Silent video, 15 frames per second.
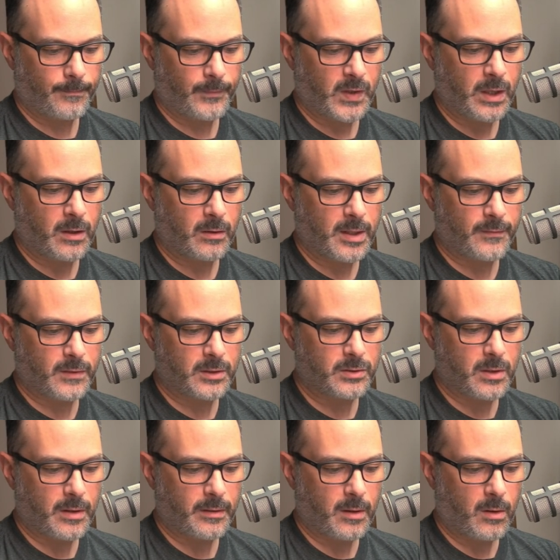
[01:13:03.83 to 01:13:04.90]
You don't have to
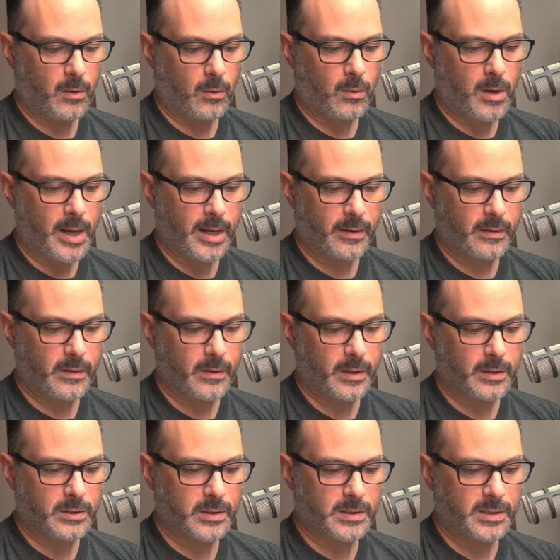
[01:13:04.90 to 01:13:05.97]
draw the whole wire. You
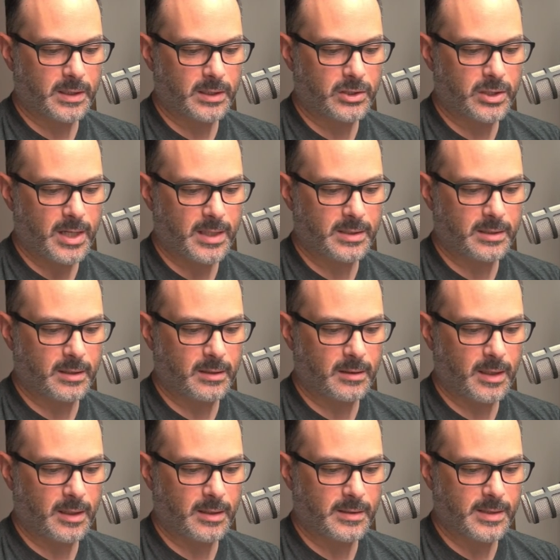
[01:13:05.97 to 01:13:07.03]
can just suggest it.
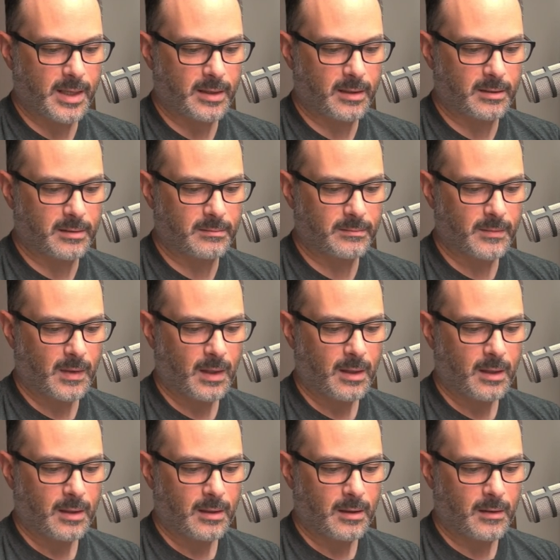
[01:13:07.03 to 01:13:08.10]
It is at the
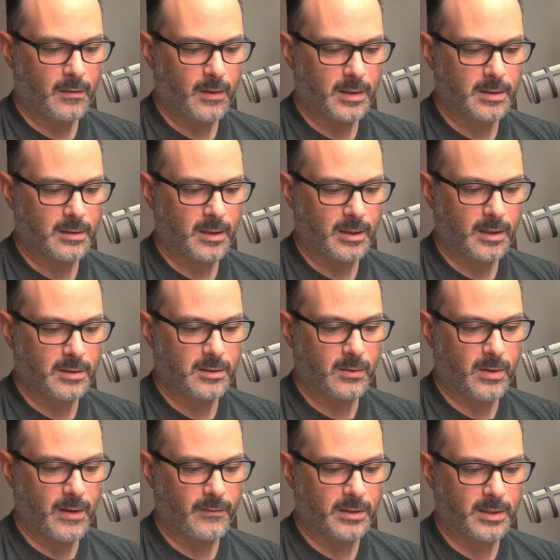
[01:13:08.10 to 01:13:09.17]
horizon line. I do
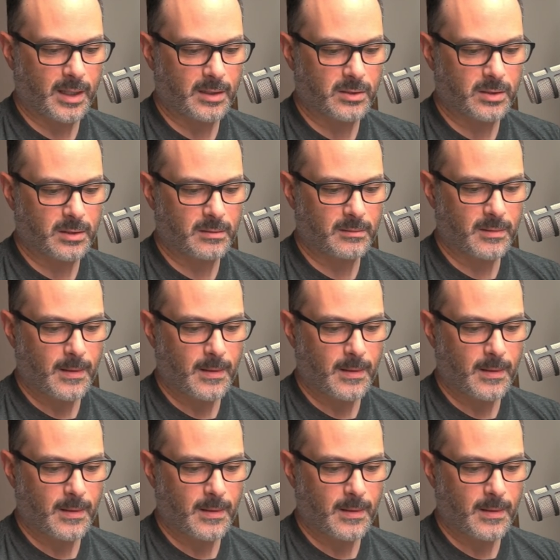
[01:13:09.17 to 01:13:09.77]
have a tangent.